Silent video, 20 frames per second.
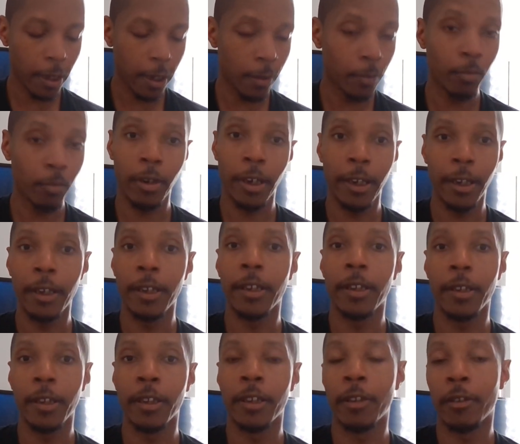and
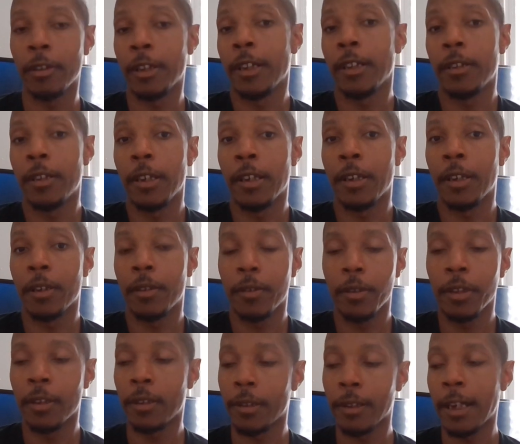Brady, you know, they they
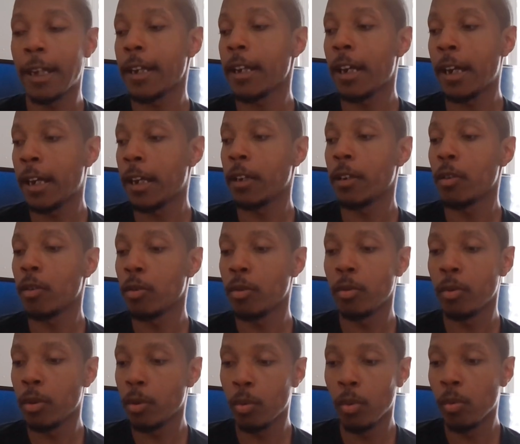you know like, all right,
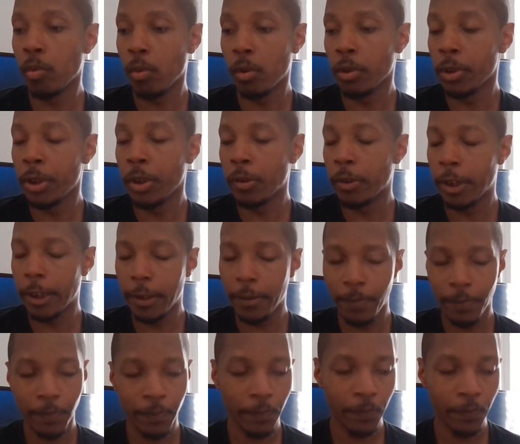cool, we'll, we'll do it.